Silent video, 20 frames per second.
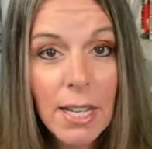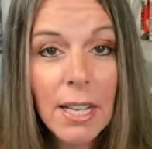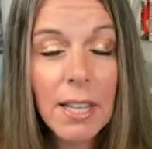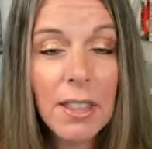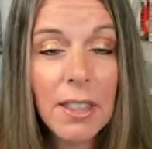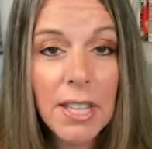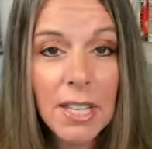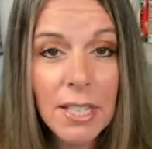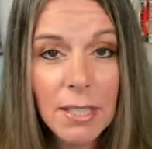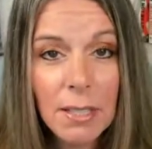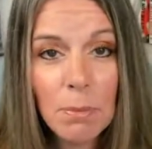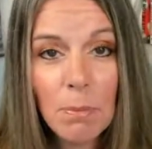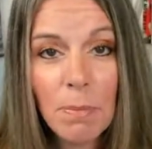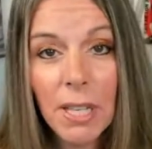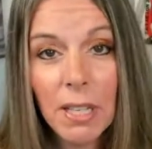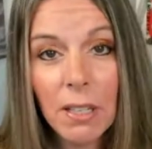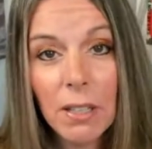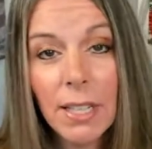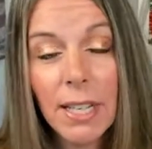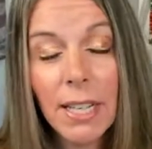This
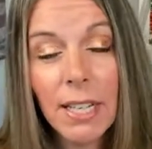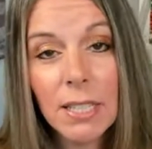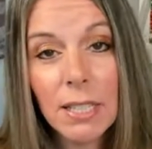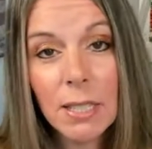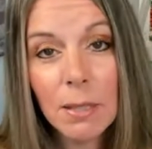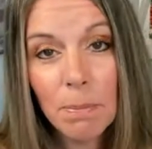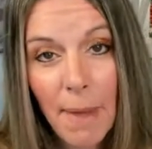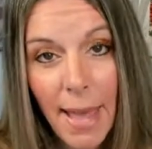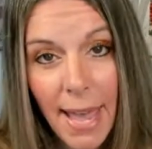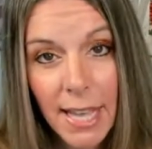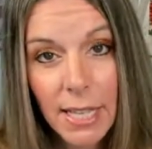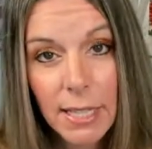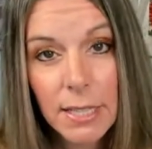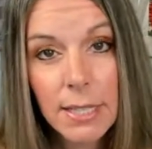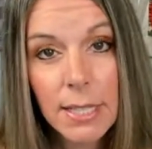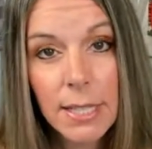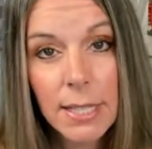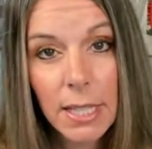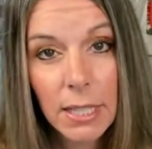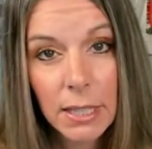bill
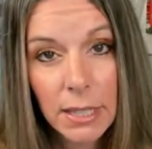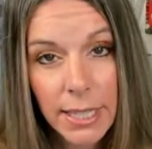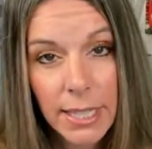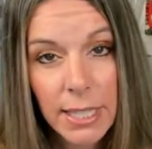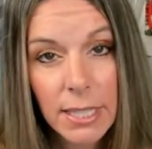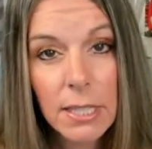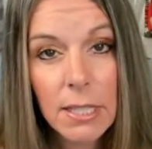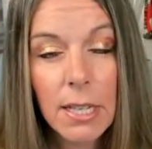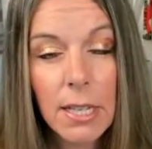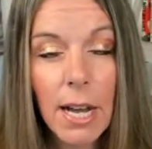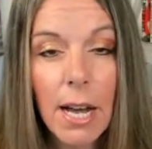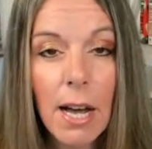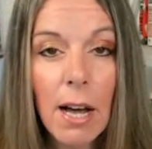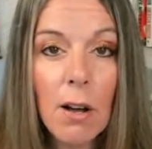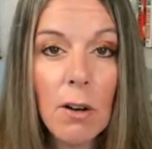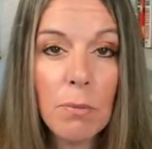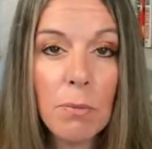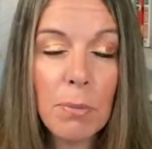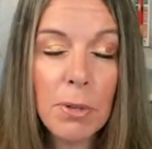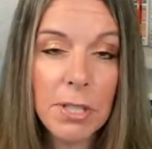expands the list
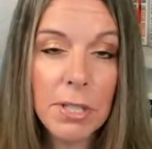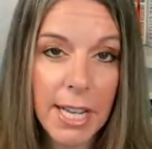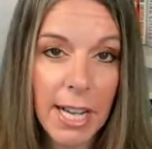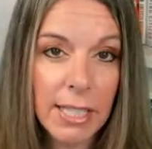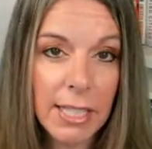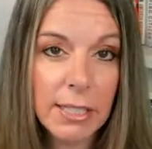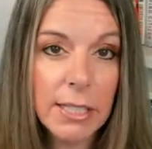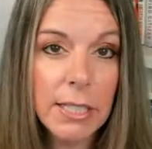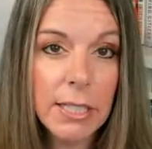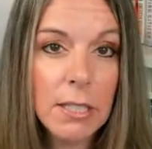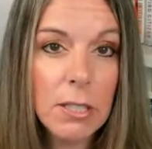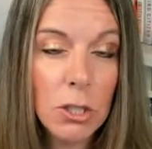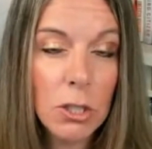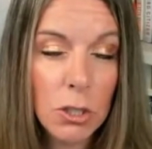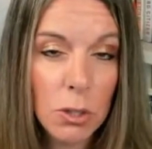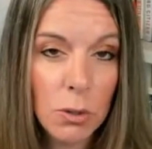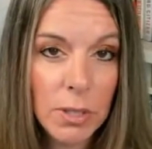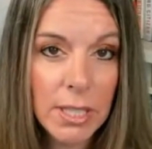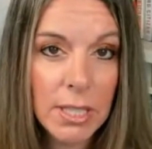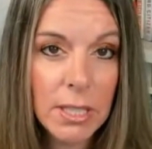of protected
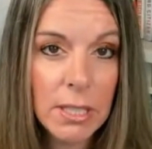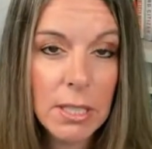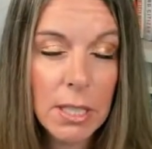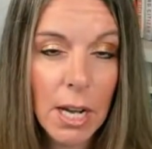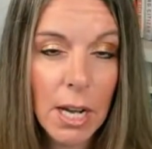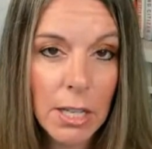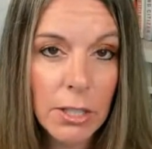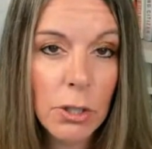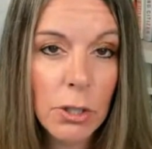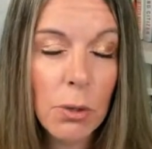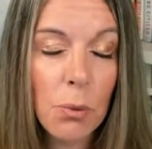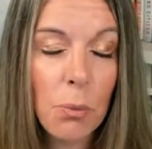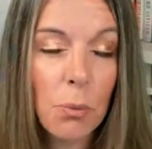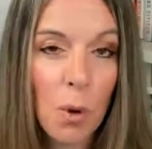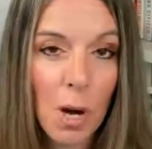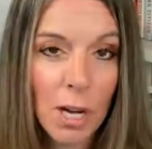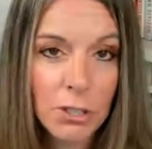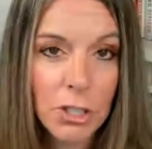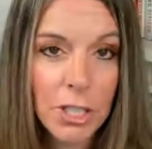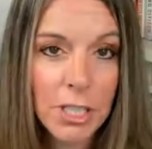students under
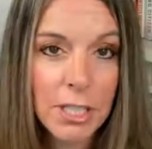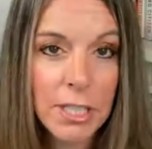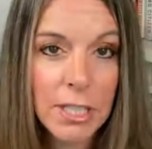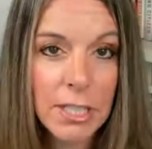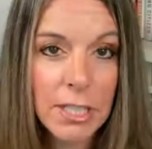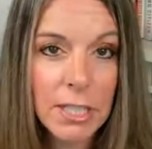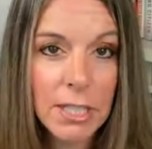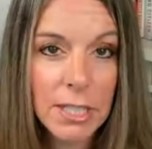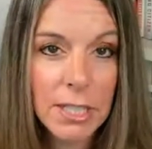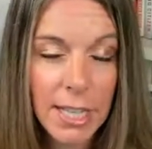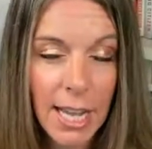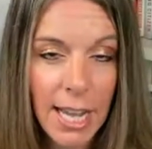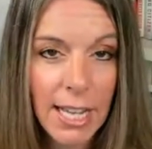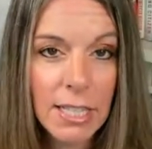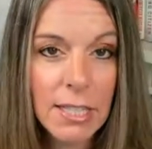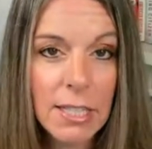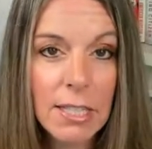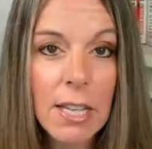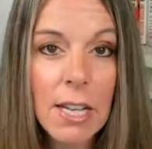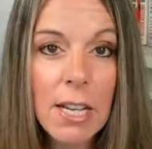Washington
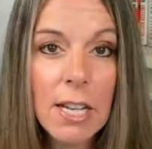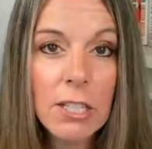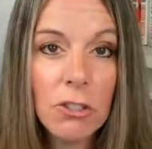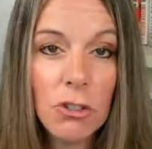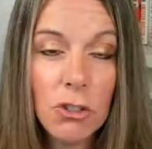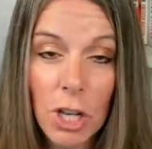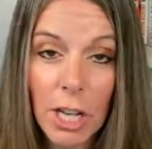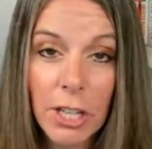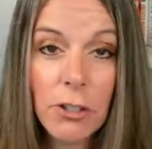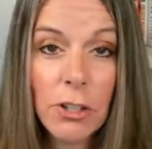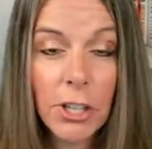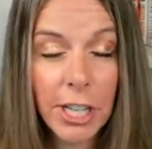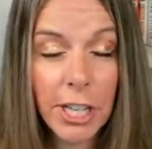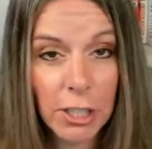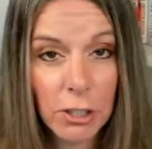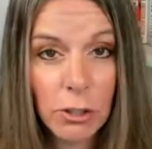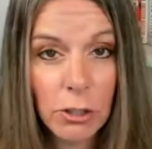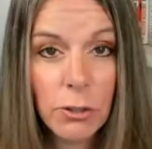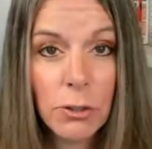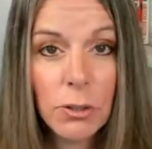State's gender
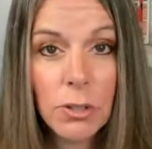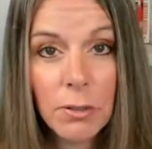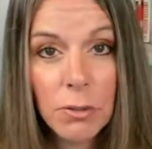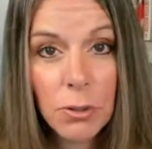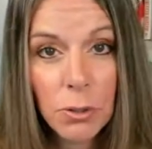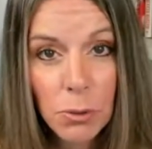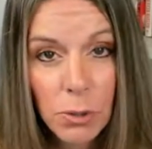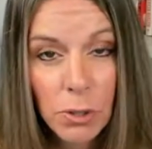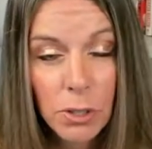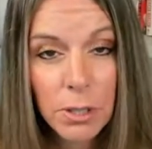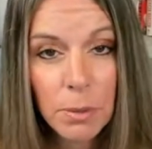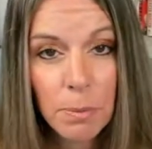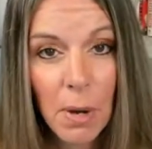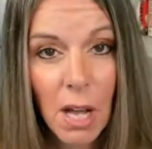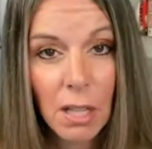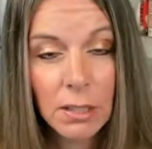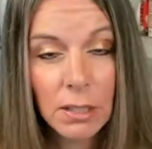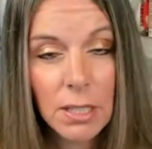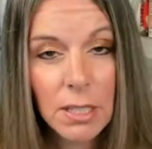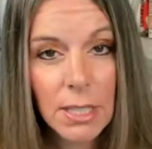inclusive schools
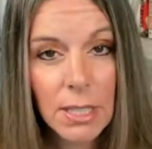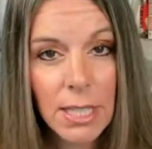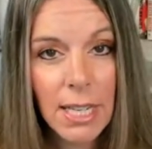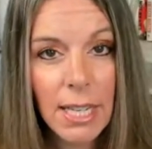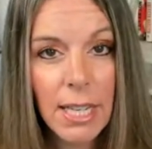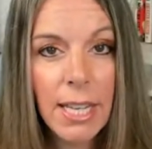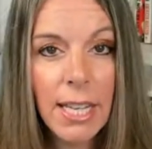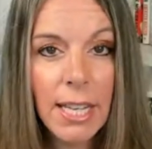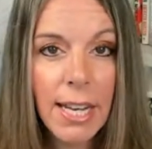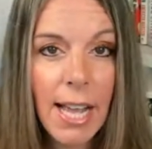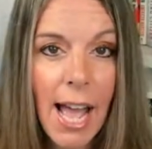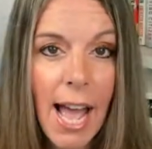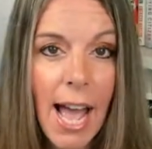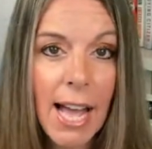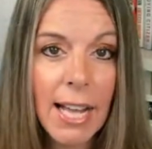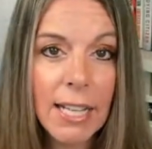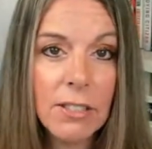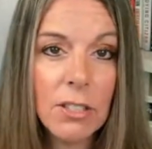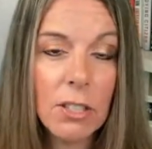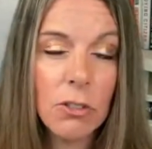policy. It
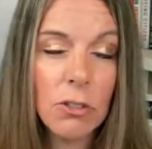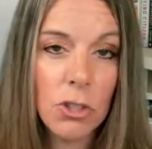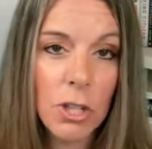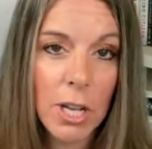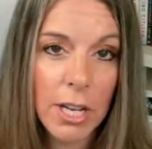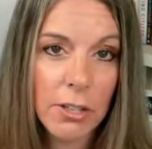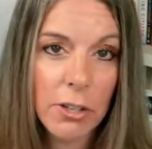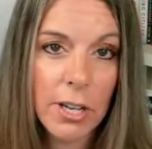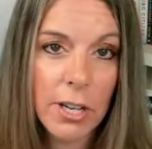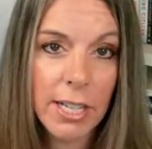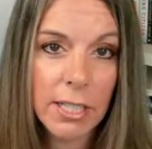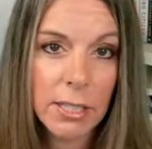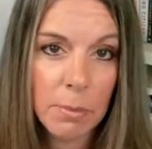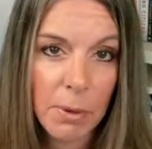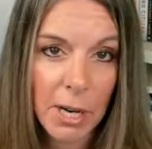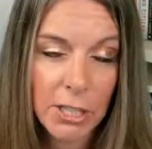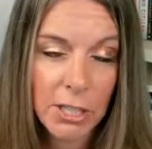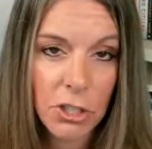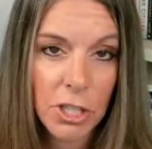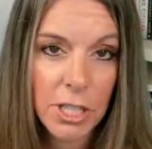adds gender
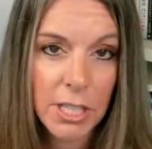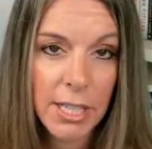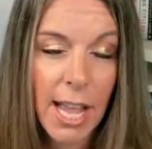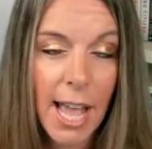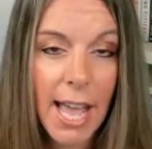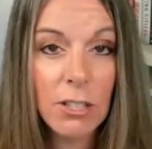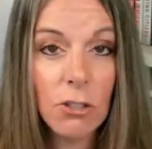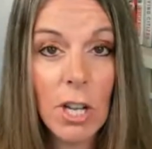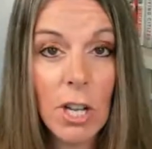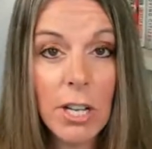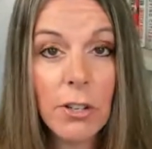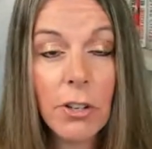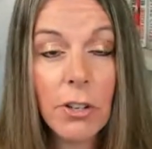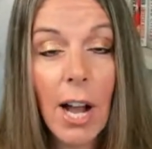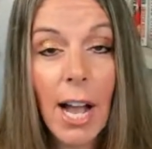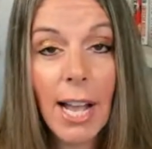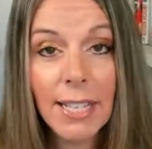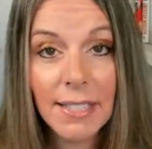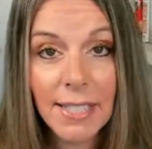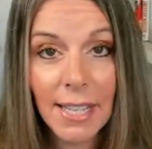expression and gender
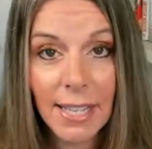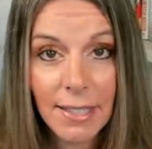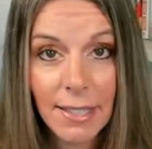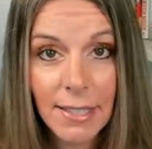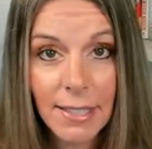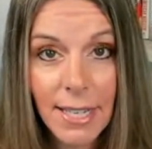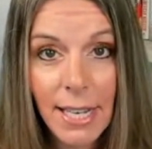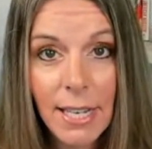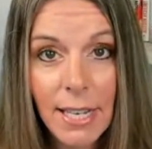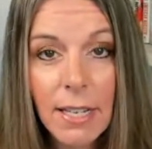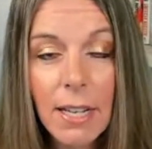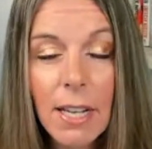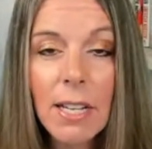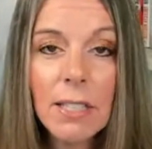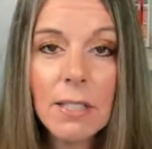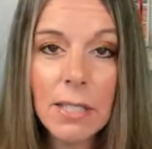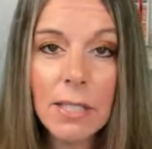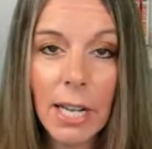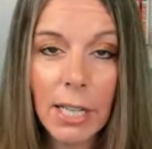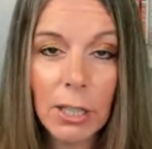identity,
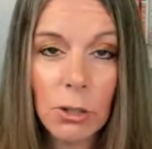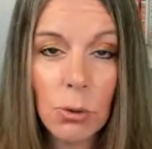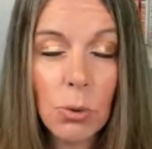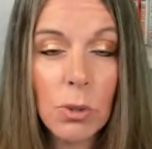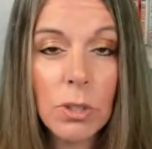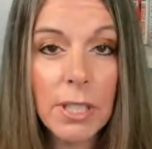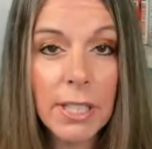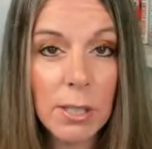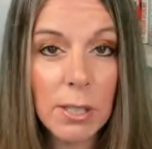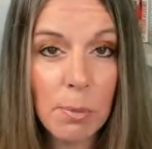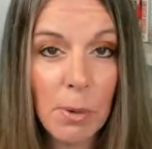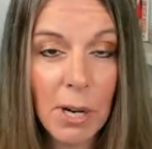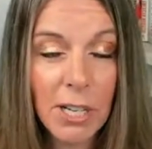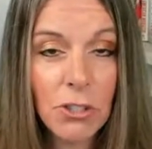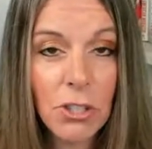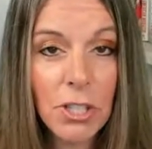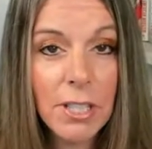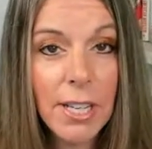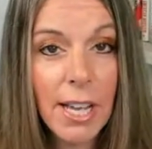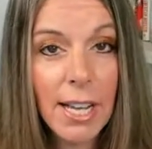sexual
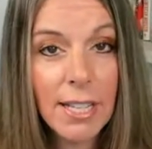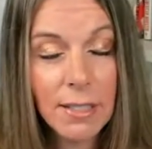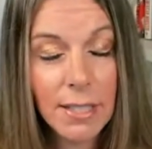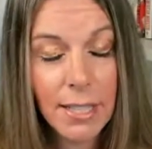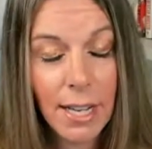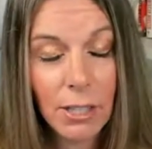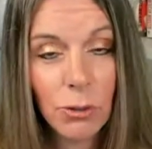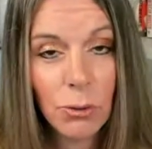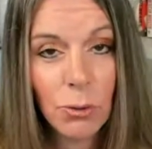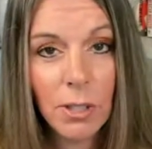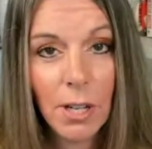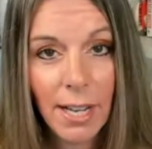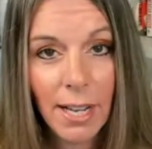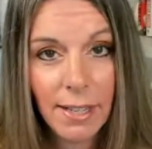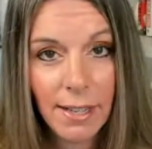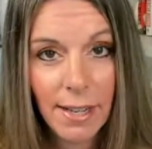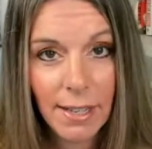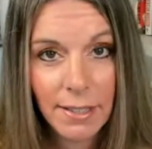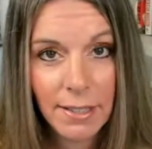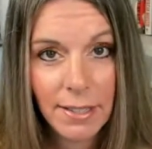expression and sexual
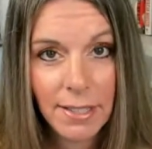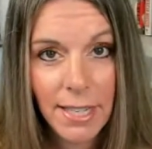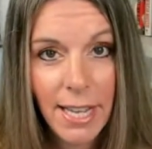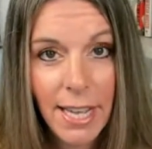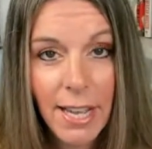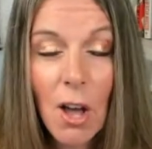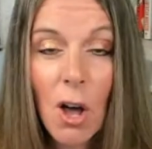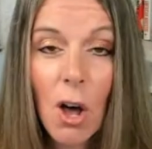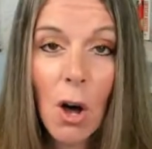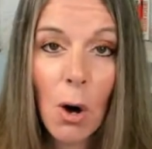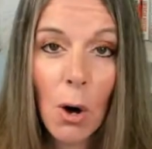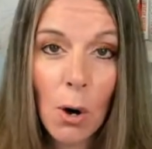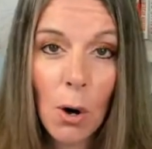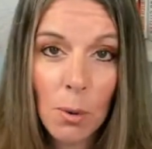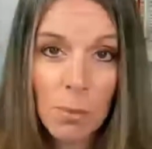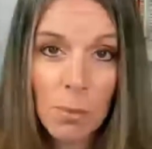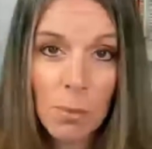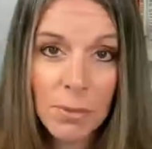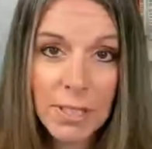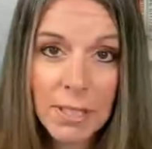identity,
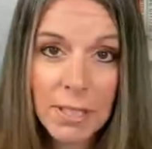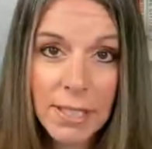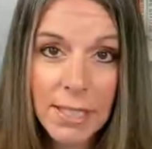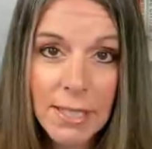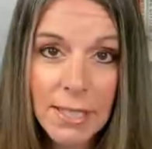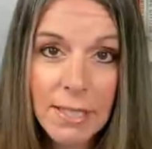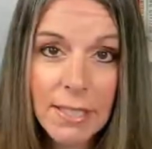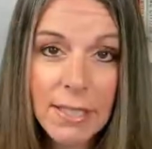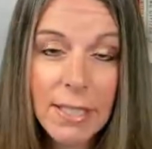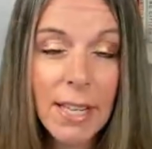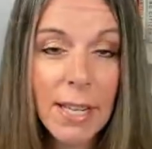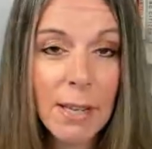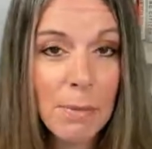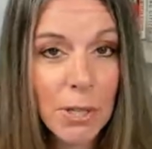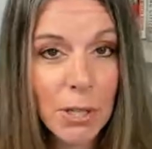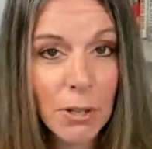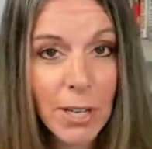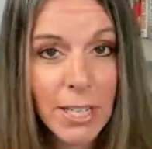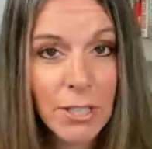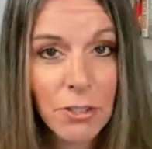homelessness,
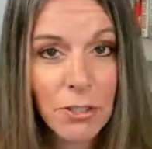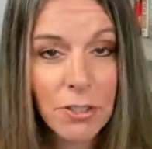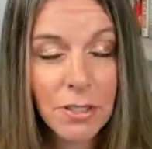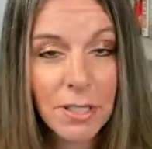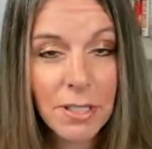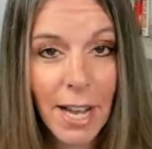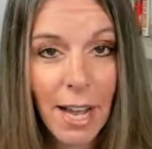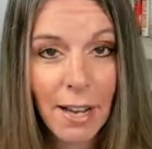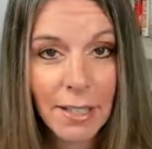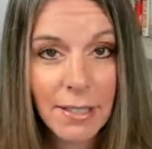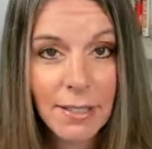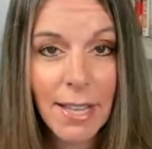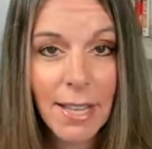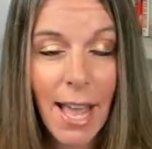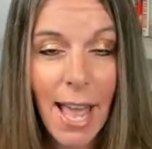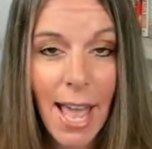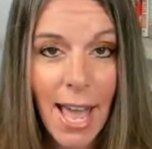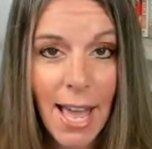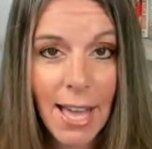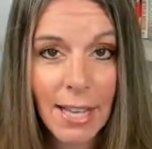immigration status,
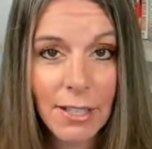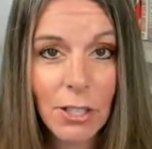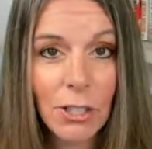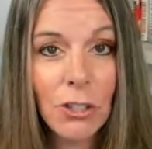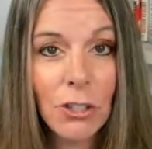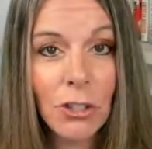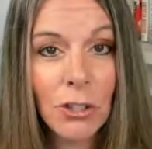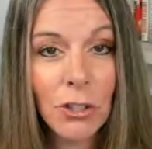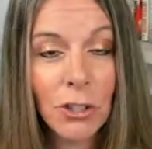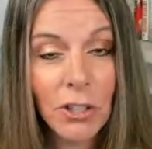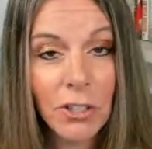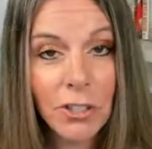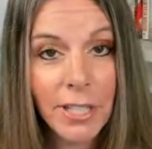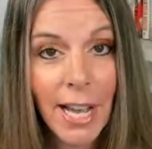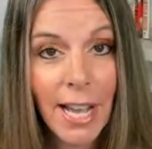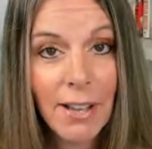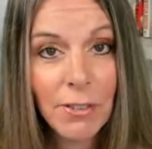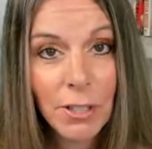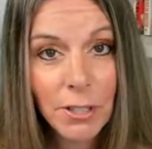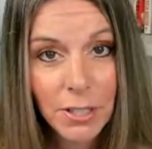and
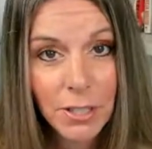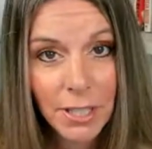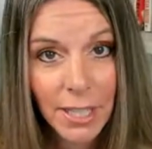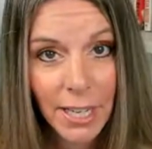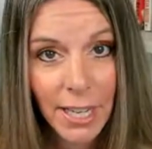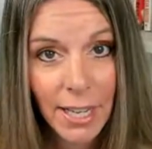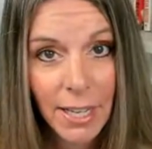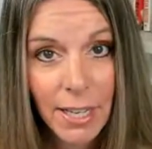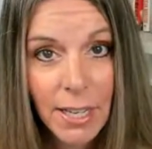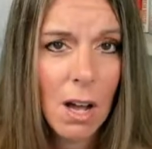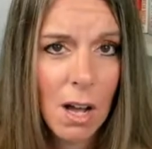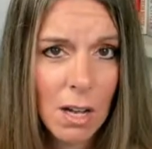neurodiversity.